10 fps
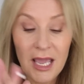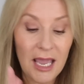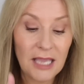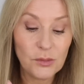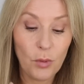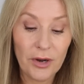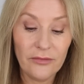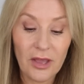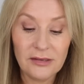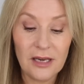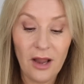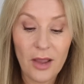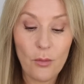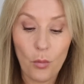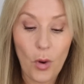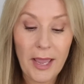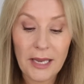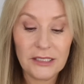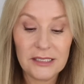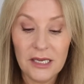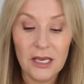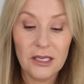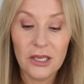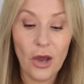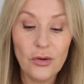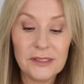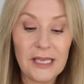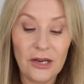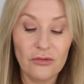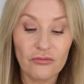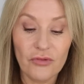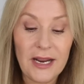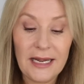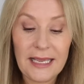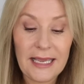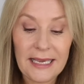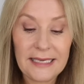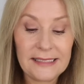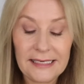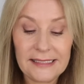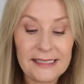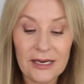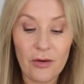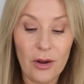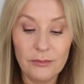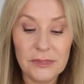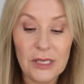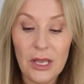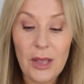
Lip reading: It's one of those lightweight, goes in really easy serums,